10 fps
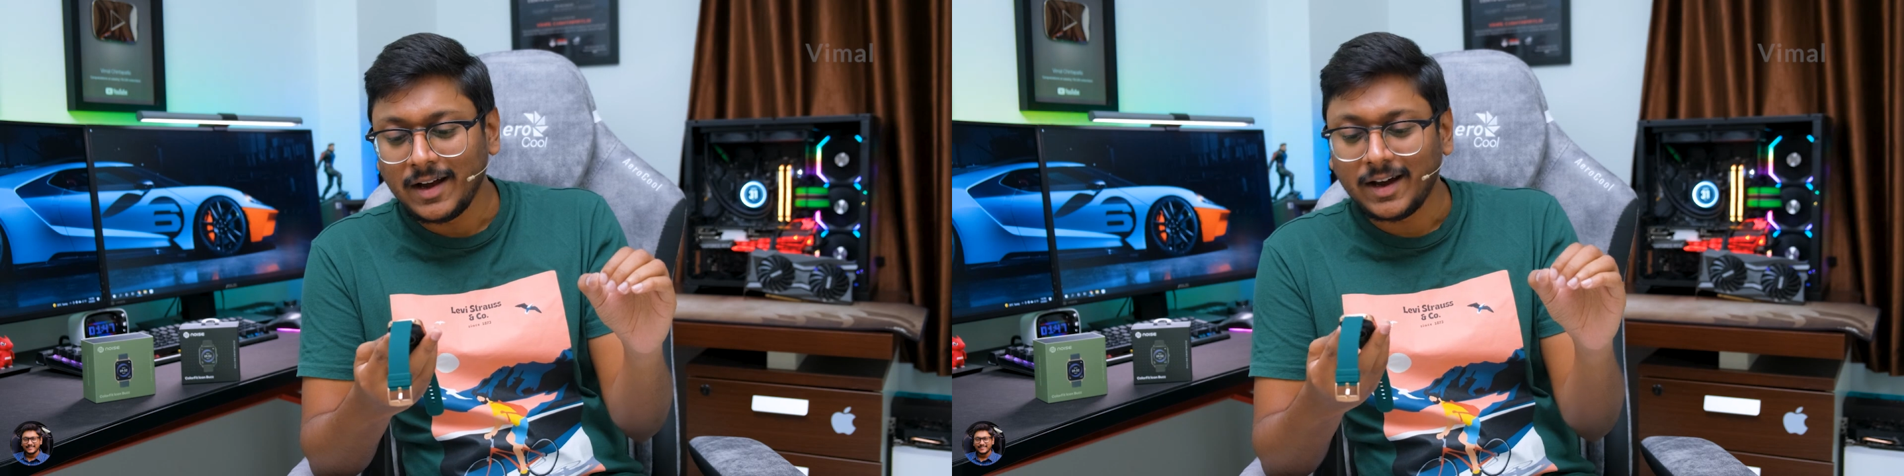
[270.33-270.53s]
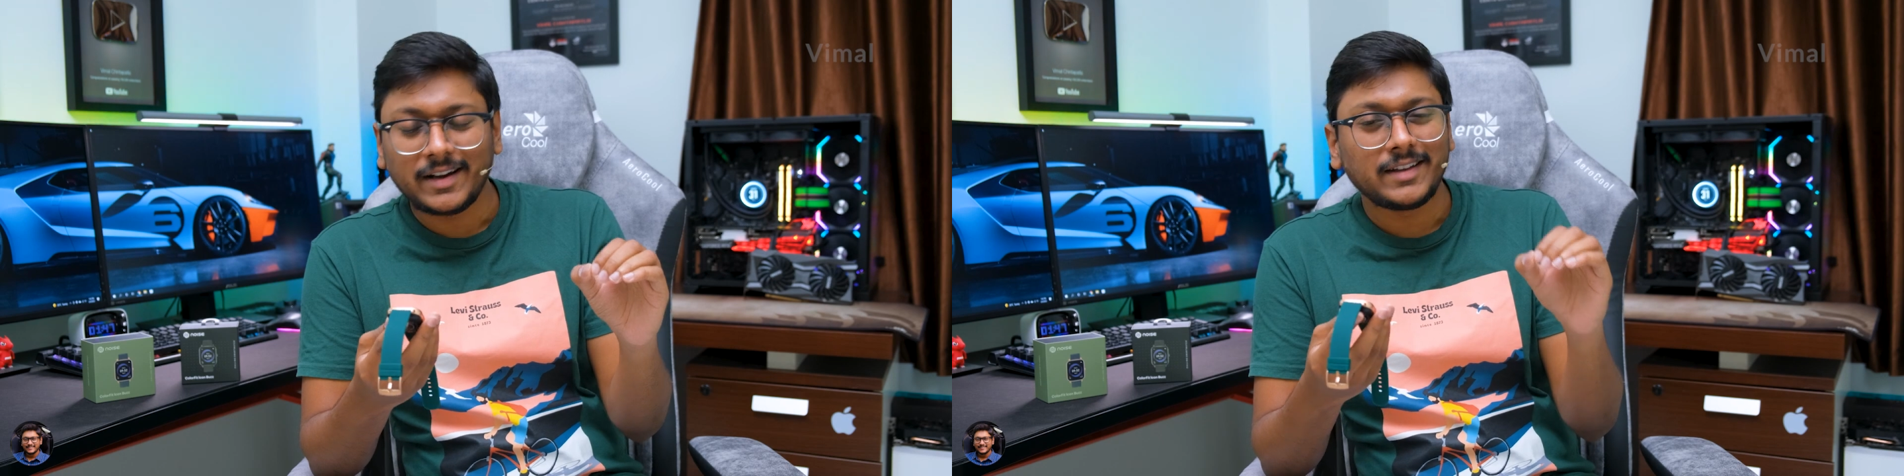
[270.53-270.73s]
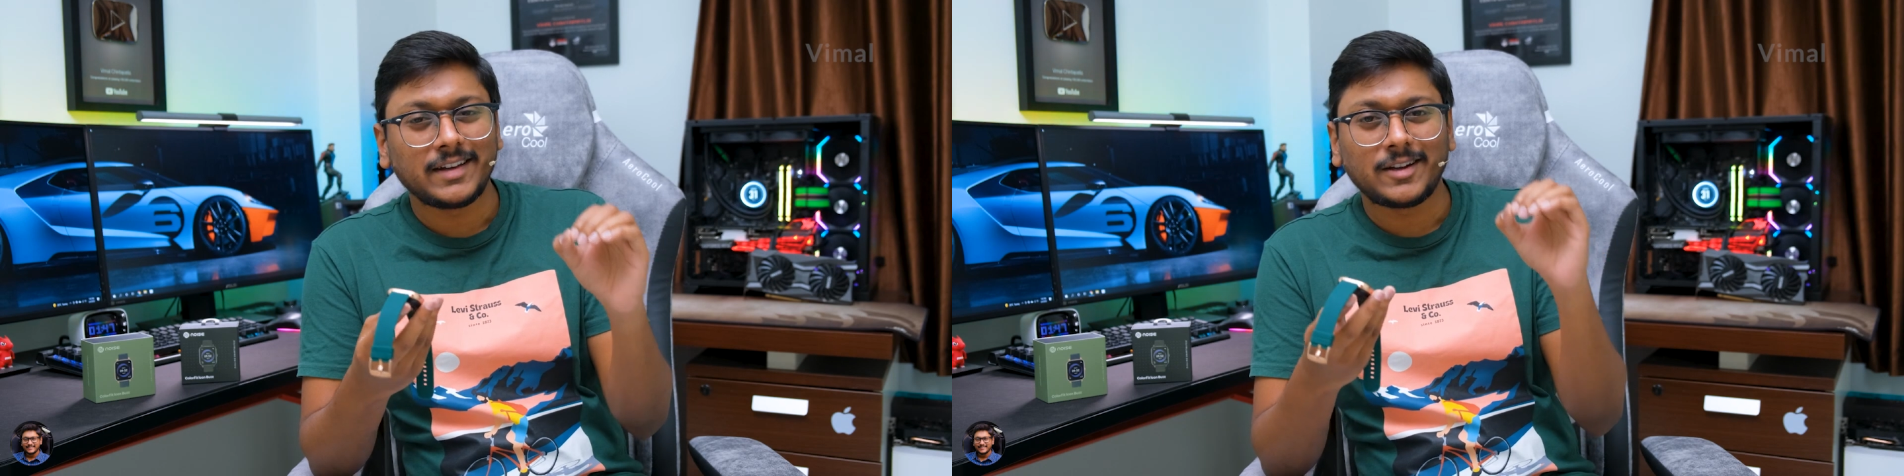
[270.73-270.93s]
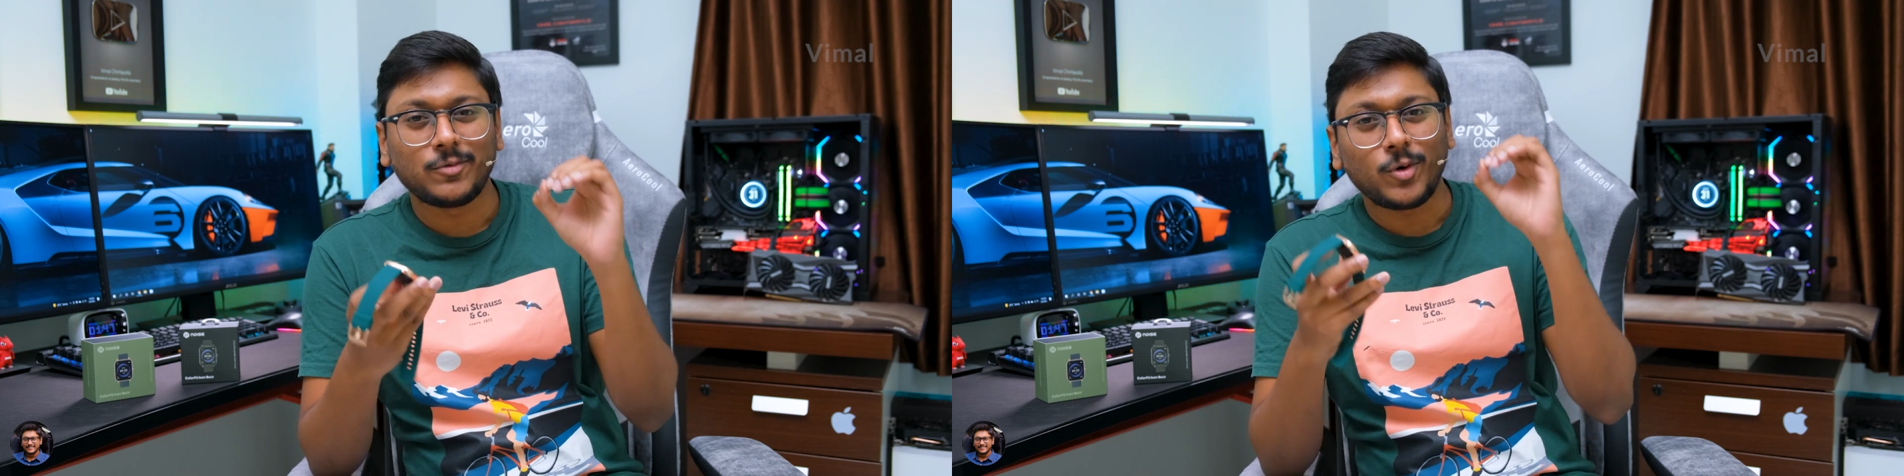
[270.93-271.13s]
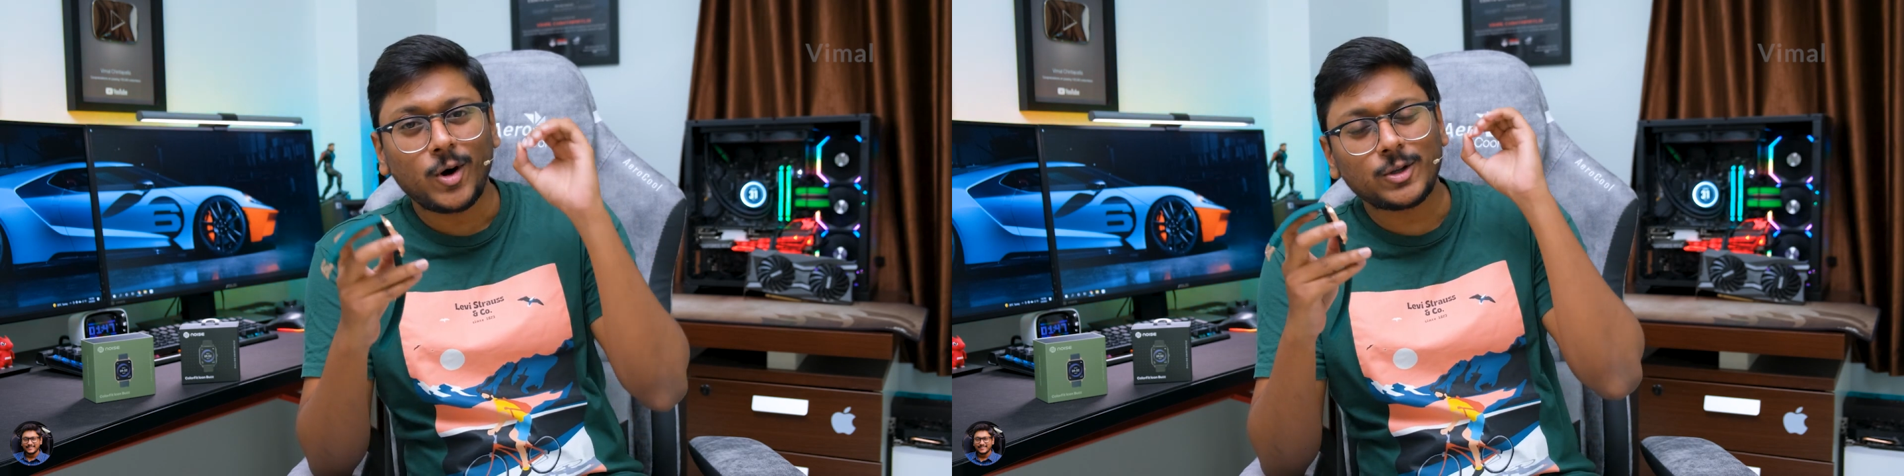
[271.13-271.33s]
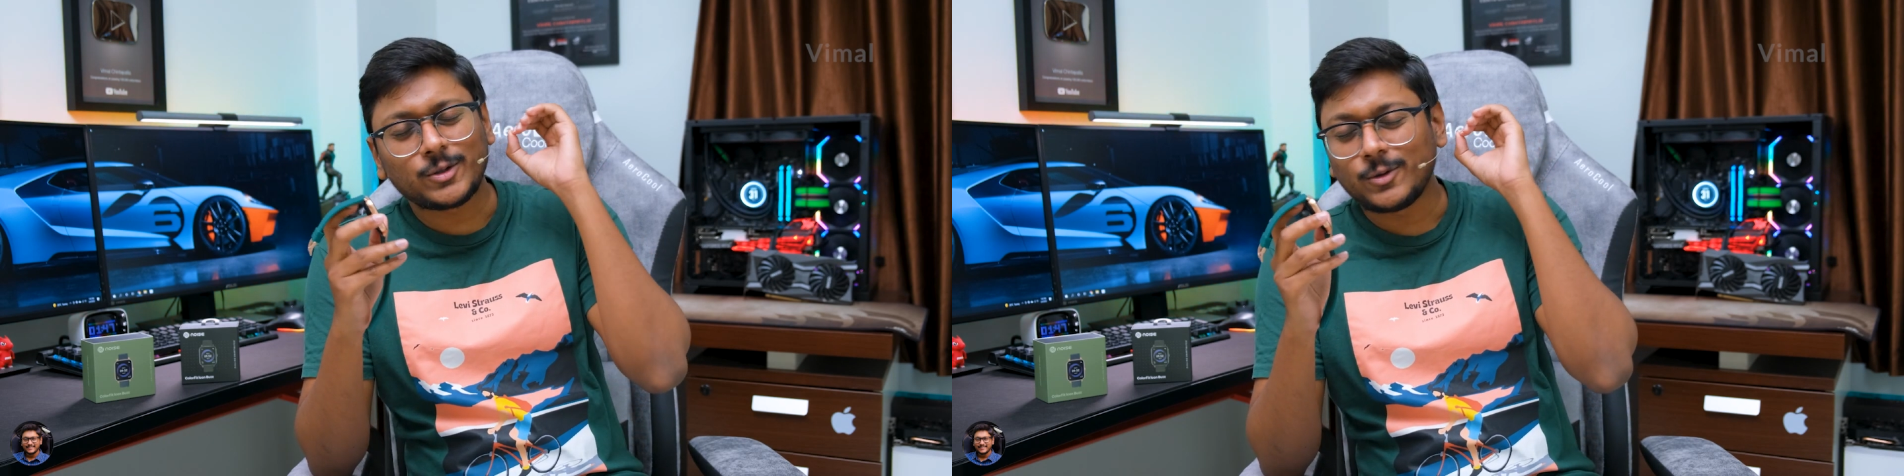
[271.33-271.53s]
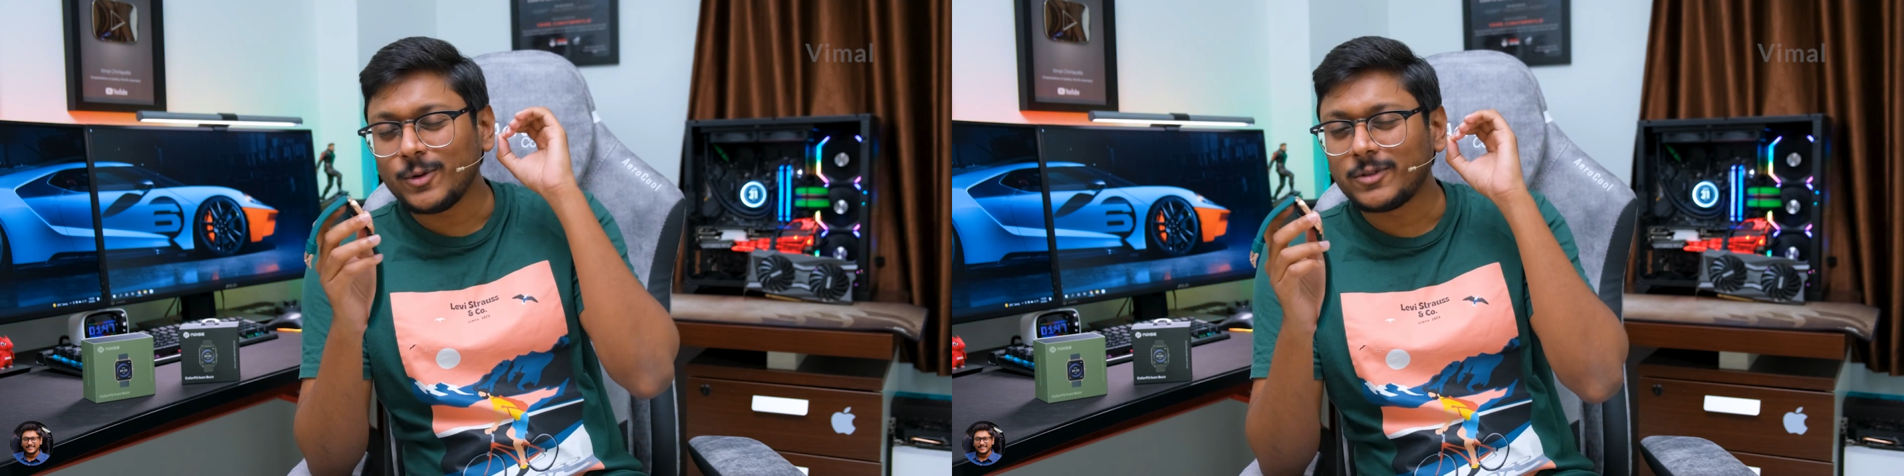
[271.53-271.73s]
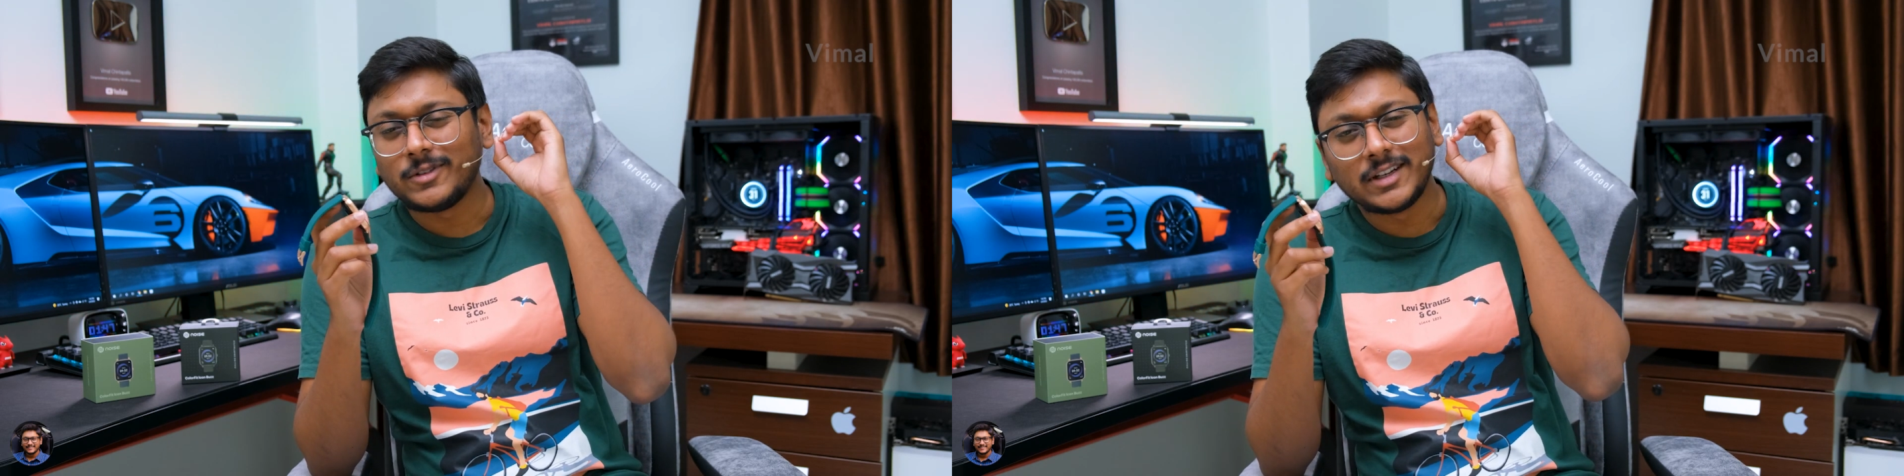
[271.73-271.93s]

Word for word: array your watch looks